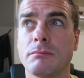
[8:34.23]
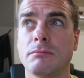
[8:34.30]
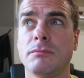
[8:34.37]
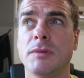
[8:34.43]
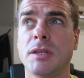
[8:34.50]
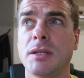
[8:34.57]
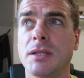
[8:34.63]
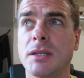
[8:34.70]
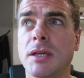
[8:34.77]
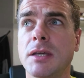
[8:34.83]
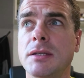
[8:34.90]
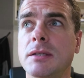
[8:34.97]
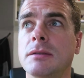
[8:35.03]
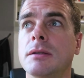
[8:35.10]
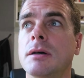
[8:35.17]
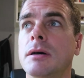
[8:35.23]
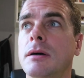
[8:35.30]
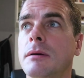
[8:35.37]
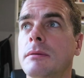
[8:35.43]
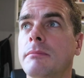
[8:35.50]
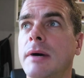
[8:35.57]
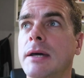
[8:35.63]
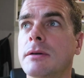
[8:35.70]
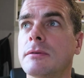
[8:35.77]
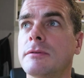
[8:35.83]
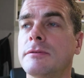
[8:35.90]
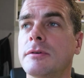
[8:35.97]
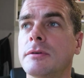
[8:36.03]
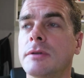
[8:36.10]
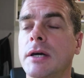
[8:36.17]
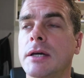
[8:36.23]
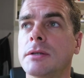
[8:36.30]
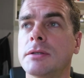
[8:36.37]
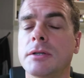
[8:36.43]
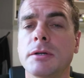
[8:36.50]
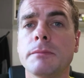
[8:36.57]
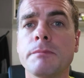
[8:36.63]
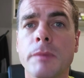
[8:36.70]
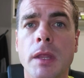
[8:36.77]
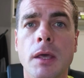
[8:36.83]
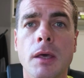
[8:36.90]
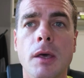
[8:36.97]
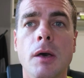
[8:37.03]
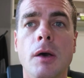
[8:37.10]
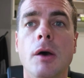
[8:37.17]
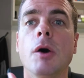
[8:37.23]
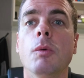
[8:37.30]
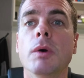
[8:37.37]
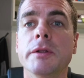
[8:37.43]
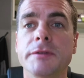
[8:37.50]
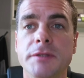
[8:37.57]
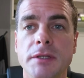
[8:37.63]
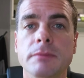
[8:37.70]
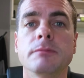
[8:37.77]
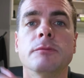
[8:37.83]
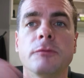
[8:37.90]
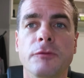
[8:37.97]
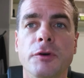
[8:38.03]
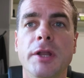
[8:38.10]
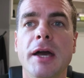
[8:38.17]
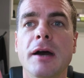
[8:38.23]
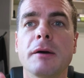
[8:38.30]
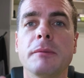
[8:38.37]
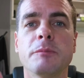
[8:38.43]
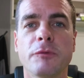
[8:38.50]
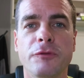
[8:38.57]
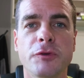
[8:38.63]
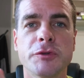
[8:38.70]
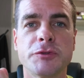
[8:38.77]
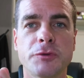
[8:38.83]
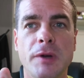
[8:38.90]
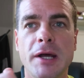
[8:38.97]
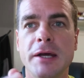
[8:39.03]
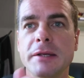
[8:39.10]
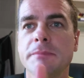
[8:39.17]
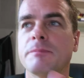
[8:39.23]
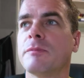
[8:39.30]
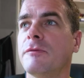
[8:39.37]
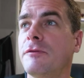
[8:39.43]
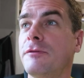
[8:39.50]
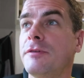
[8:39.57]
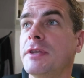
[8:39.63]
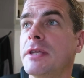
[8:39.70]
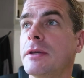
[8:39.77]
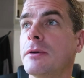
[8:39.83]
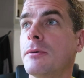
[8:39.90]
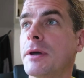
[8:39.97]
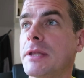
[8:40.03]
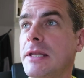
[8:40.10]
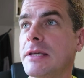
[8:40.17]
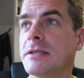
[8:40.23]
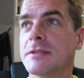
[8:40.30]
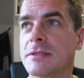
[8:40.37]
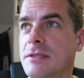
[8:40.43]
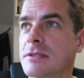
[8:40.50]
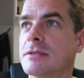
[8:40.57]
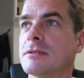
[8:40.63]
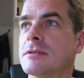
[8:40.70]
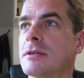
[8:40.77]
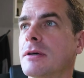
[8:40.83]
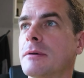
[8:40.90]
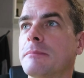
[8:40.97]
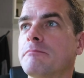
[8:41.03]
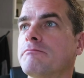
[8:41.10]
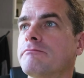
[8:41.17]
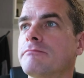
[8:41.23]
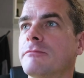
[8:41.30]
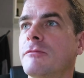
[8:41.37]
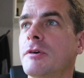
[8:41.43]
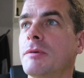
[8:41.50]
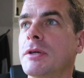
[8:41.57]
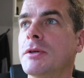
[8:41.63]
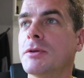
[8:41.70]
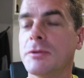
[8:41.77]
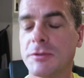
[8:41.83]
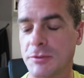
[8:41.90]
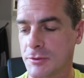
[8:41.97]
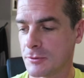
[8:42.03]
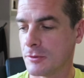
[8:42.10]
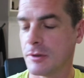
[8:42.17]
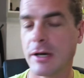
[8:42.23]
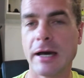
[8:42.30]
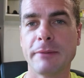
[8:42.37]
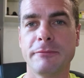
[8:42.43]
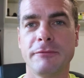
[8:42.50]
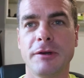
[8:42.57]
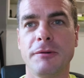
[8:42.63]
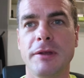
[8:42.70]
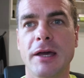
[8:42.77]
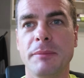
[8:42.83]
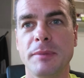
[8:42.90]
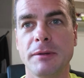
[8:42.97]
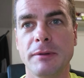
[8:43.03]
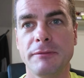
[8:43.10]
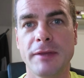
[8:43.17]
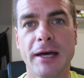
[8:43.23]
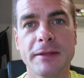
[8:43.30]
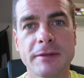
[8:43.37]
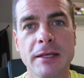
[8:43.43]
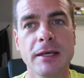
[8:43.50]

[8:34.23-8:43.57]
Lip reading: dedicated microphone. I don't know. We'll see. For now, first try, video at least is very good, so I'm very happy with that.